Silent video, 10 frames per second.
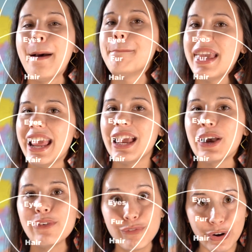
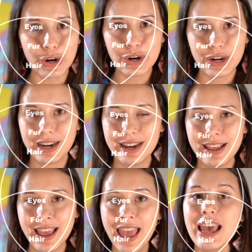pink fur.
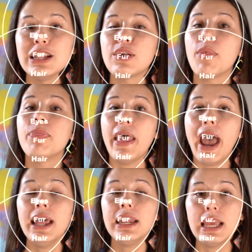And so
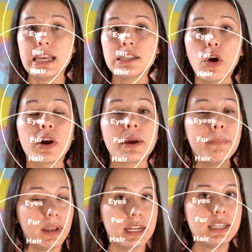that is our
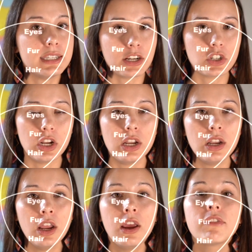completed section
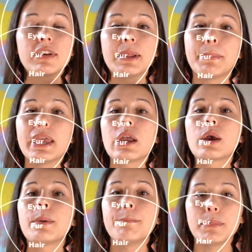for the pink
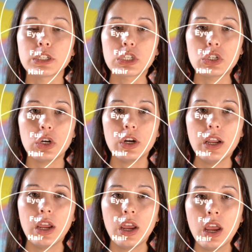Munster.
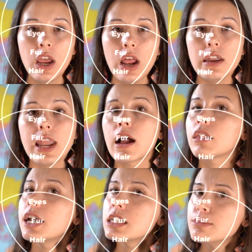Now
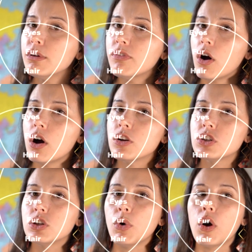let's move on
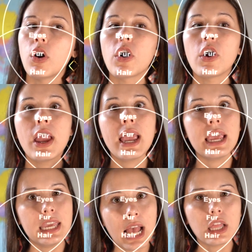to our
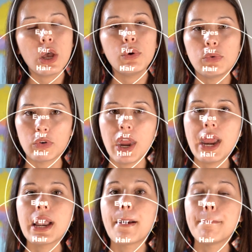
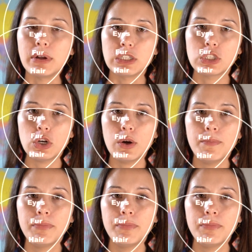yellow-green Munster.